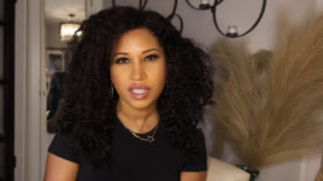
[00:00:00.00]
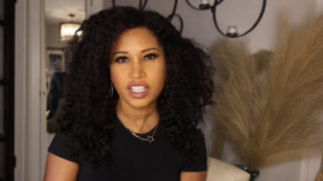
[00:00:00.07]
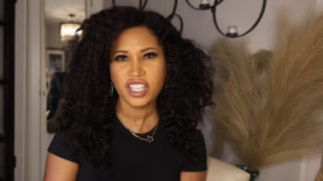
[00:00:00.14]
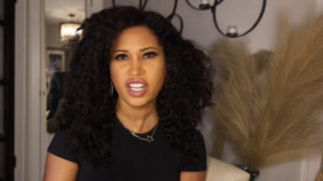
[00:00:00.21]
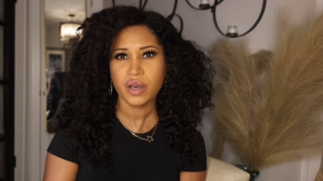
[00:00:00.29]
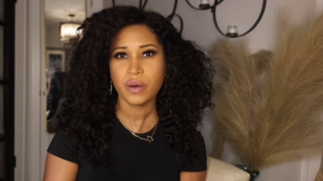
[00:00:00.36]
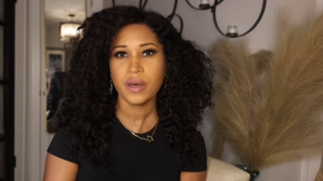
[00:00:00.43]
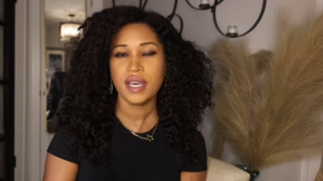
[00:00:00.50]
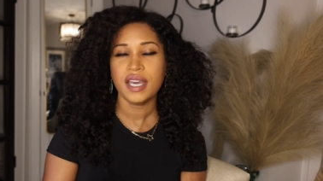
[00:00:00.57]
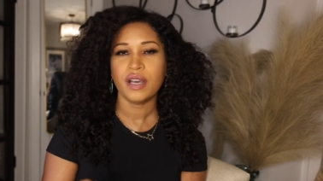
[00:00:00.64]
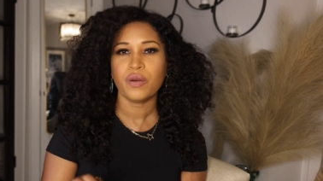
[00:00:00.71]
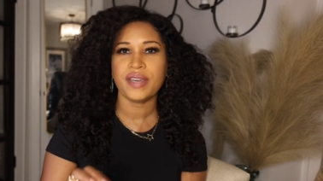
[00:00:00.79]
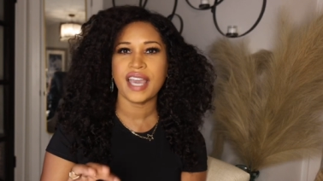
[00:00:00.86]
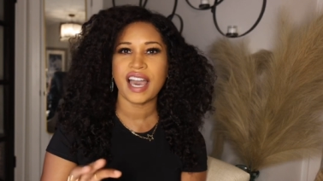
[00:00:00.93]
you know,
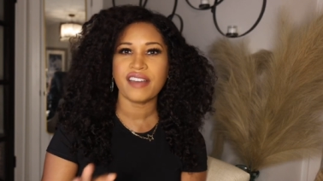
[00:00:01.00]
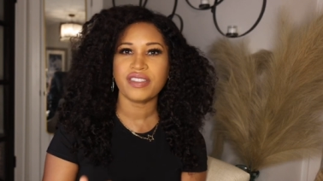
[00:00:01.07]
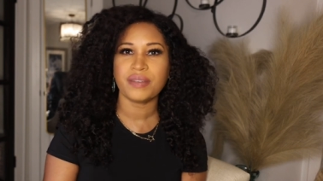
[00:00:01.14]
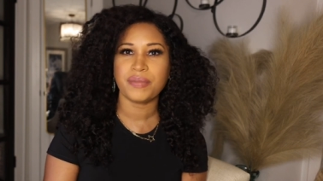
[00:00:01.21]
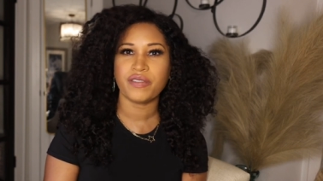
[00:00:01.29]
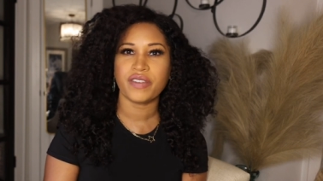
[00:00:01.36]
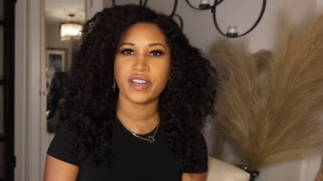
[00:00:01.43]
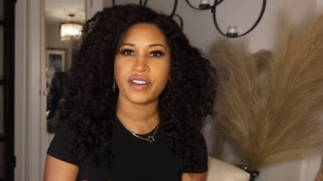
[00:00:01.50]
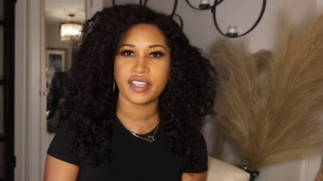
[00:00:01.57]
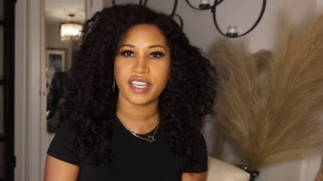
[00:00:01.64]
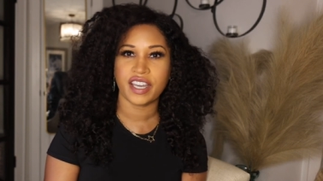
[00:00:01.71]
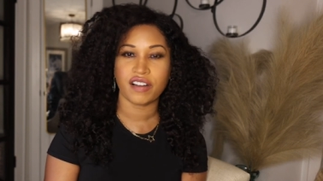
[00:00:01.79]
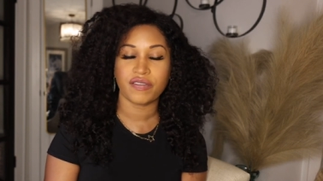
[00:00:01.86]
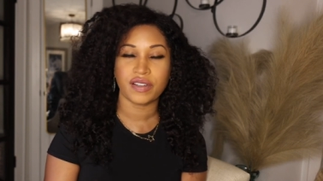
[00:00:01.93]
we have to be very
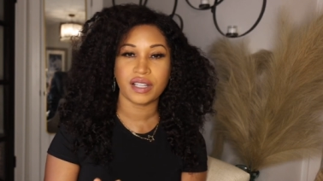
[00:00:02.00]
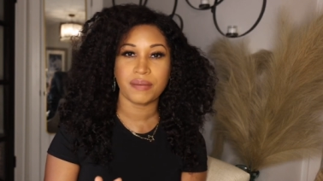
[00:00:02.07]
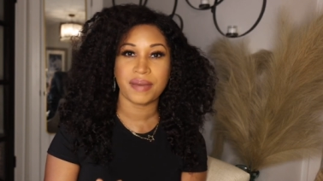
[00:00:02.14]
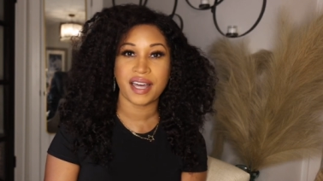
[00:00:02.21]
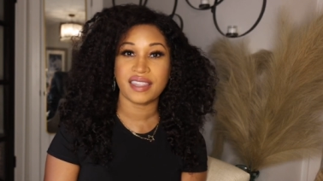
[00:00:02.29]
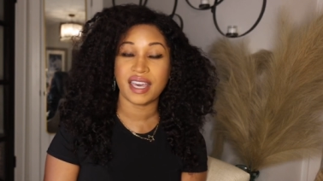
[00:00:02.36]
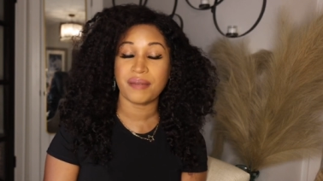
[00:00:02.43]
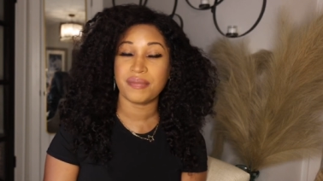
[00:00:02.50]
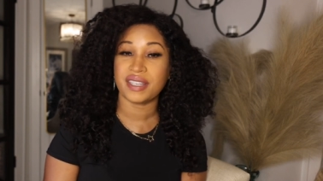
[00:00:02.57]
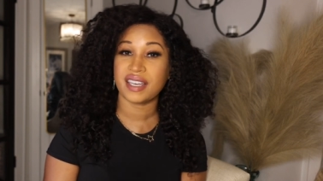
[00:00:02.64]
careful about that,